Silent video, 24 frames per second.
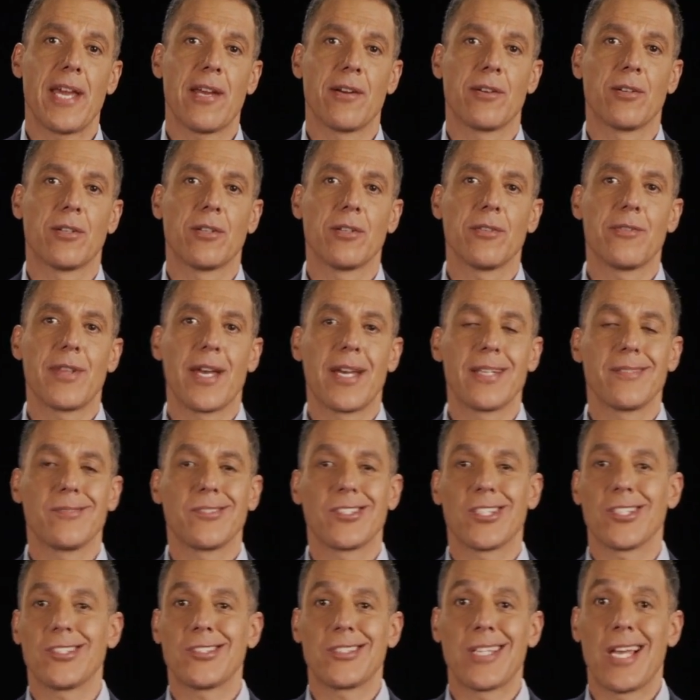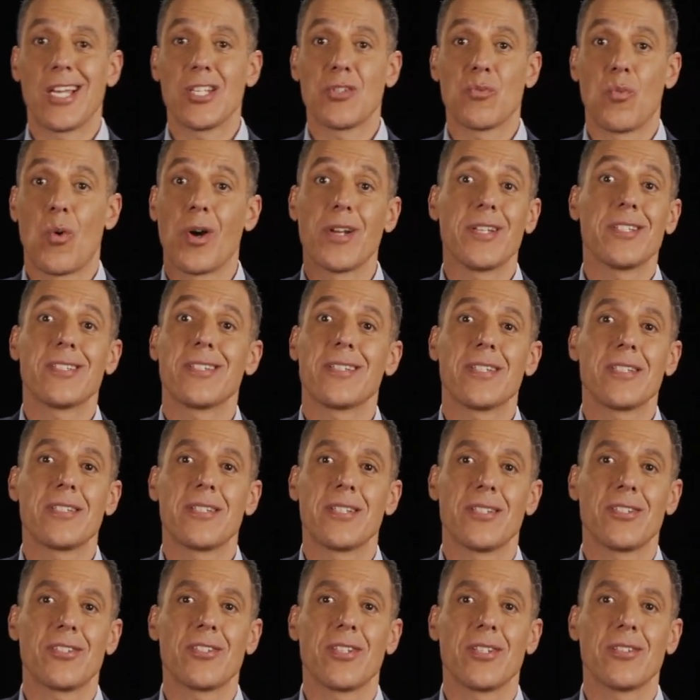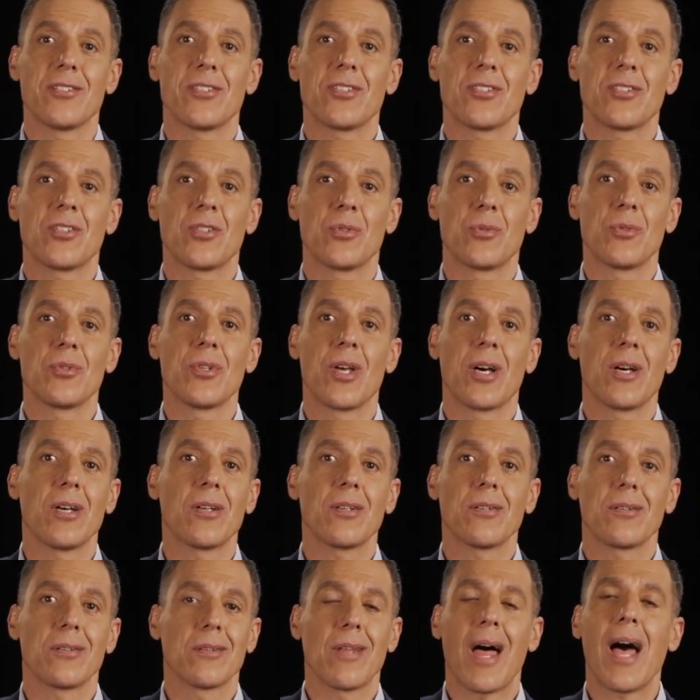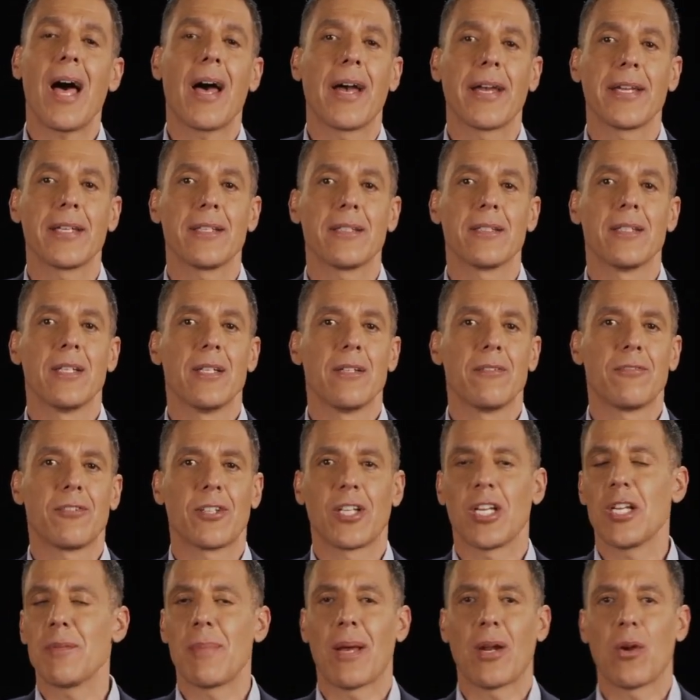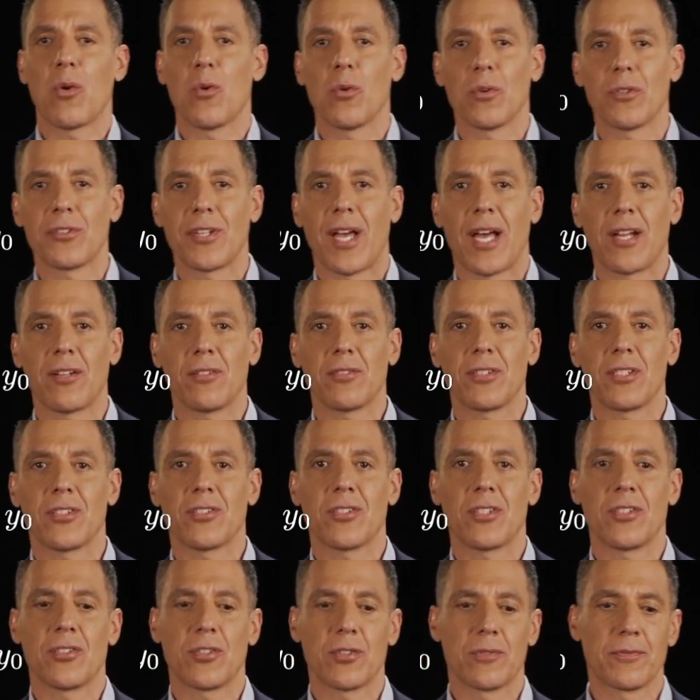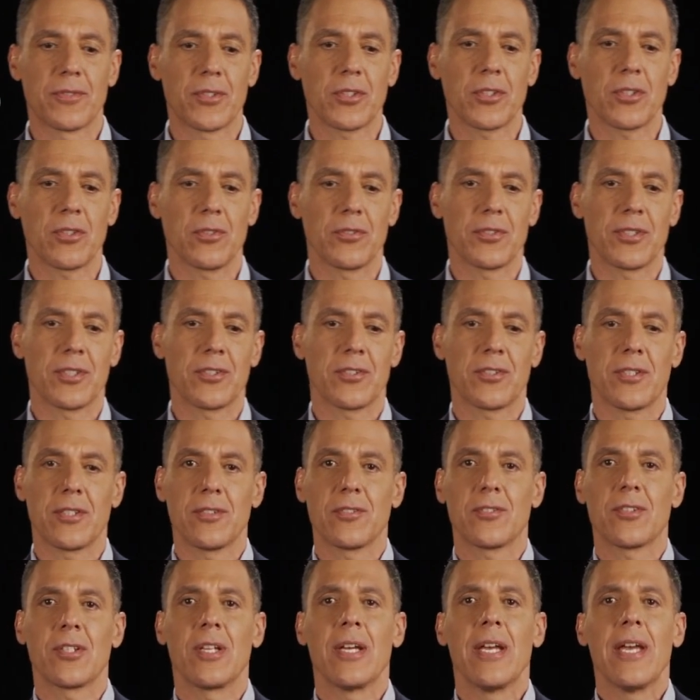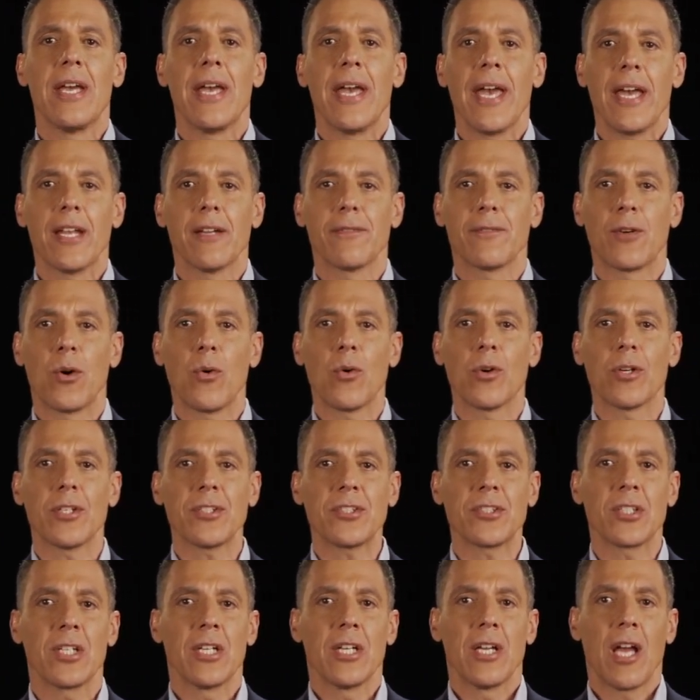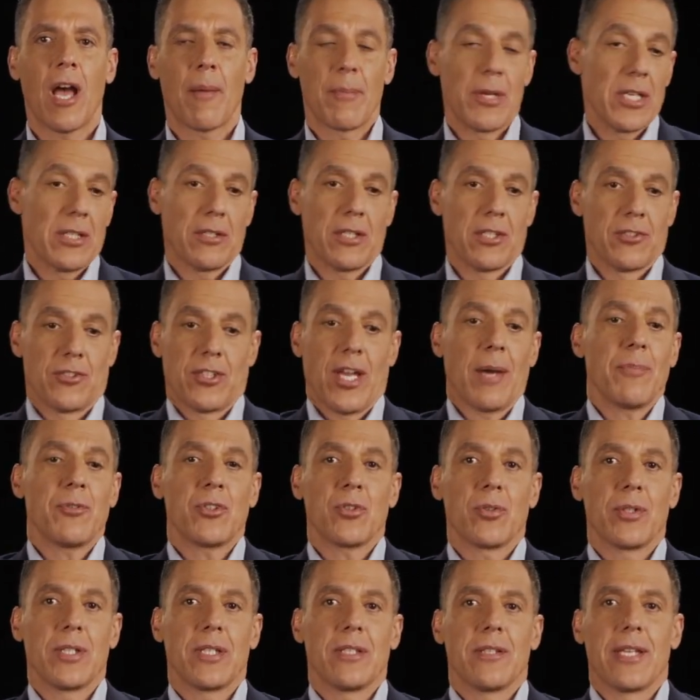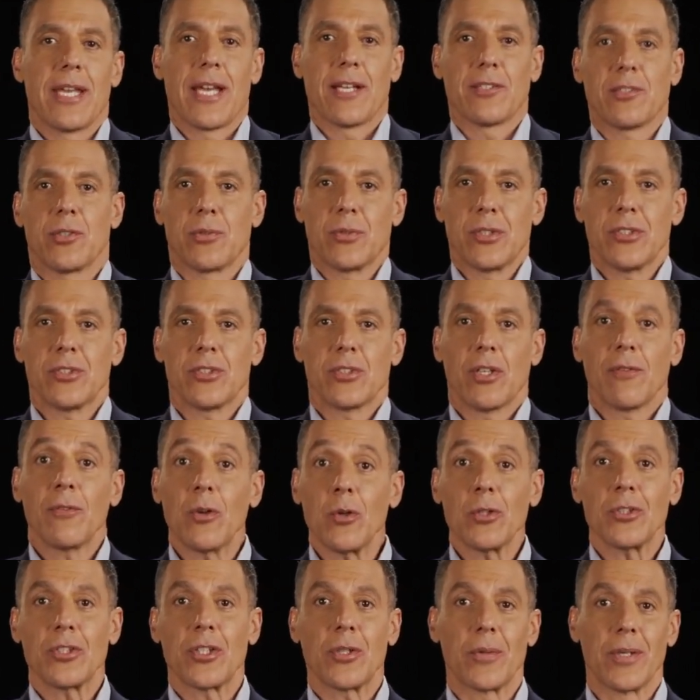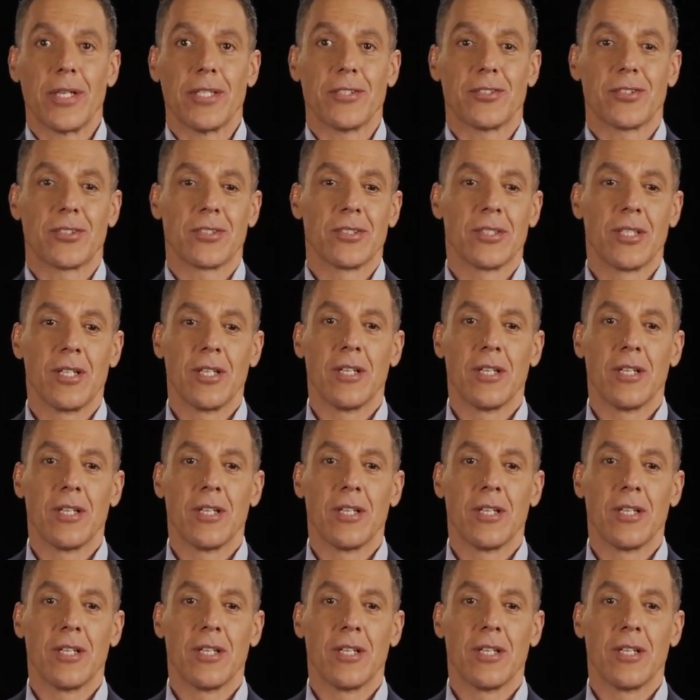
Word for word: error that just says what is the distance to the line? Forget about horizontal distance or vertical distance. And of course, I mean, conceptually, the answer is of course there is.